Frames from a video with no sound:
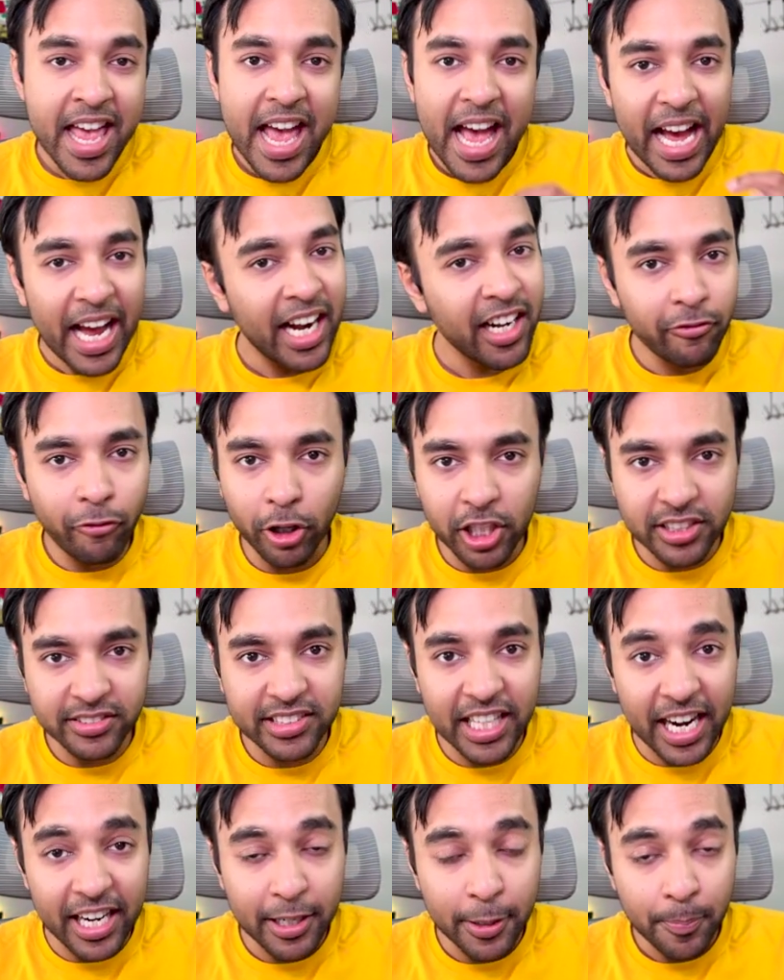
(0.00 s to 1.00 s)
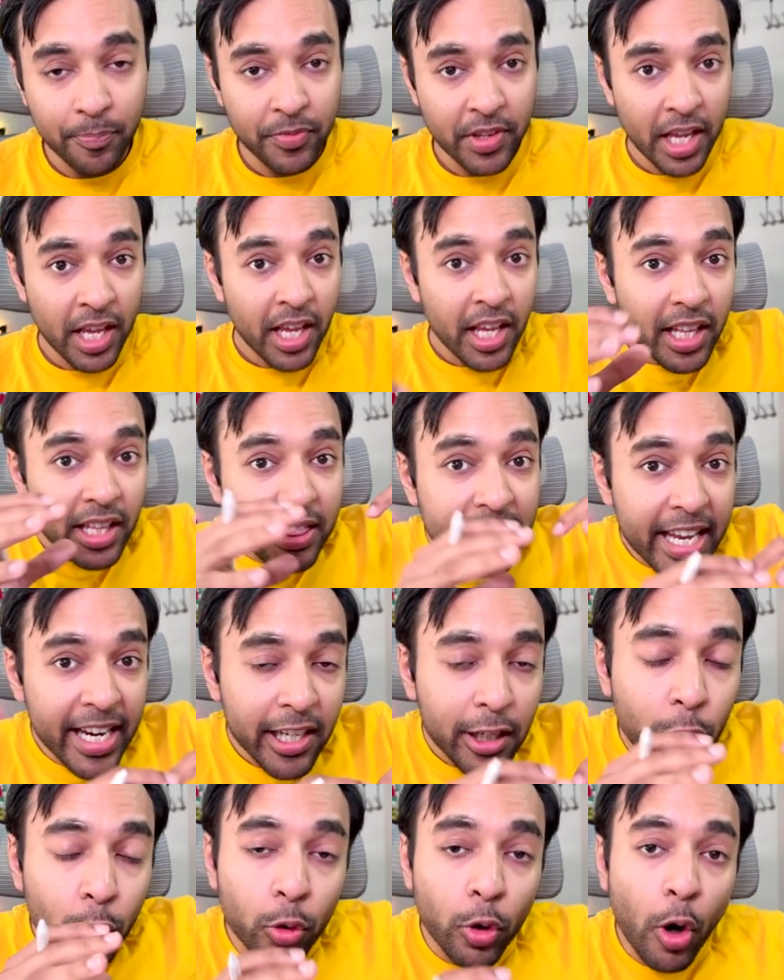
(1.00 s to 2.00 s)
And what is that? They
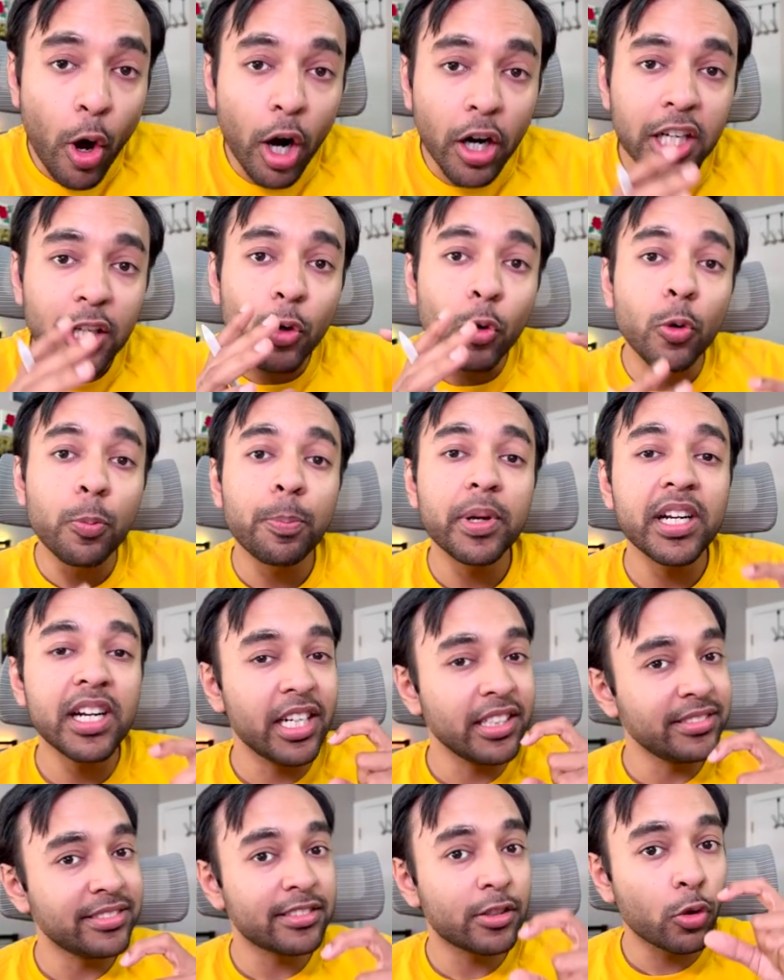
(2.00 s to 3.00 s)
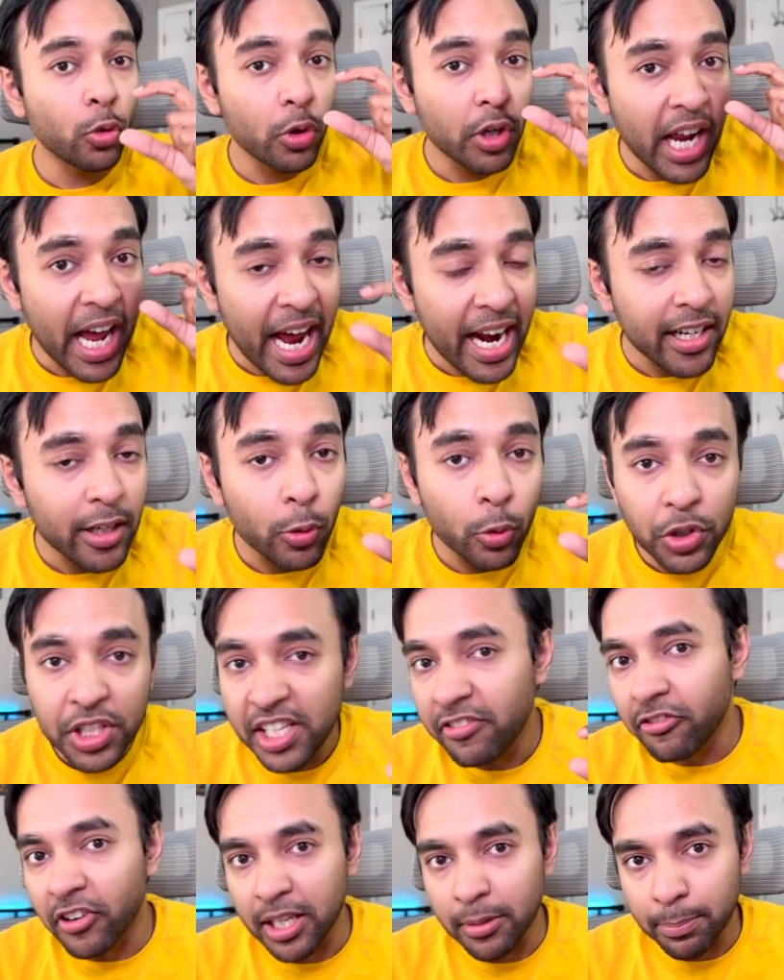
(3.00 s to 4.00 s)
do not open a store at only
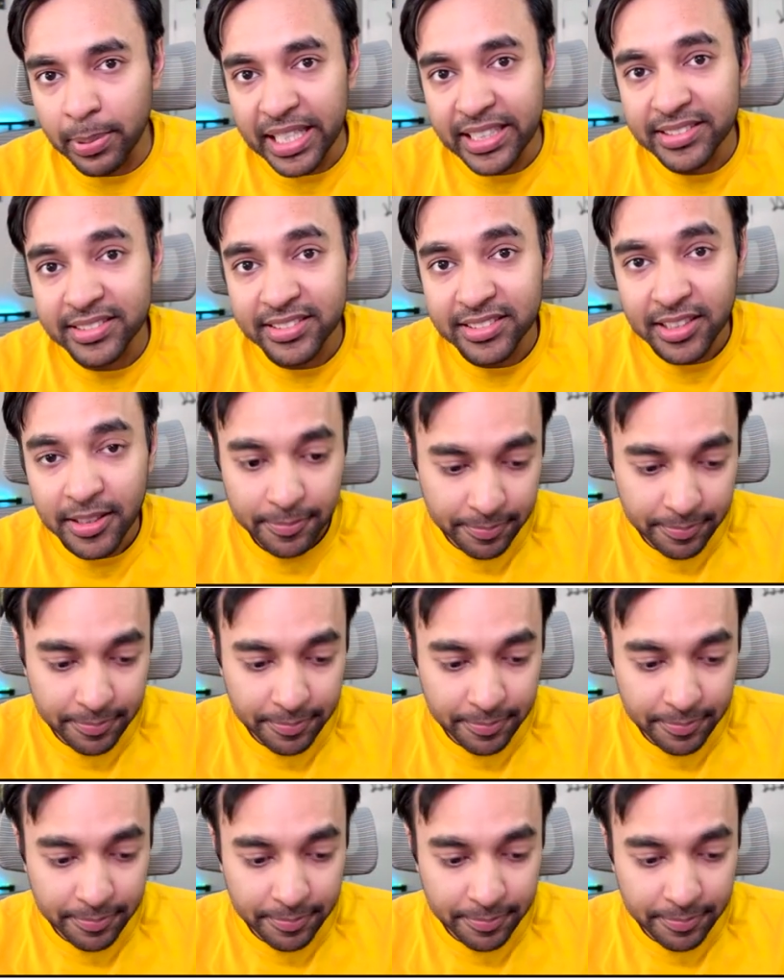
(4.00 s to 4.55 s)
one place.